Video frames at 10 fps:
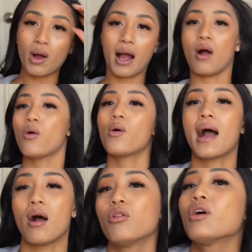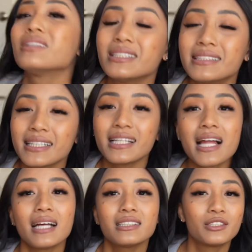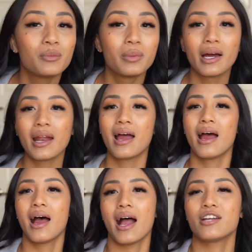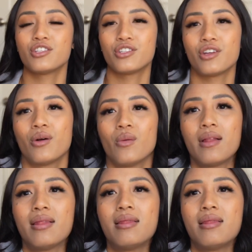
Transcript: how how long this is gonna last, but I just know.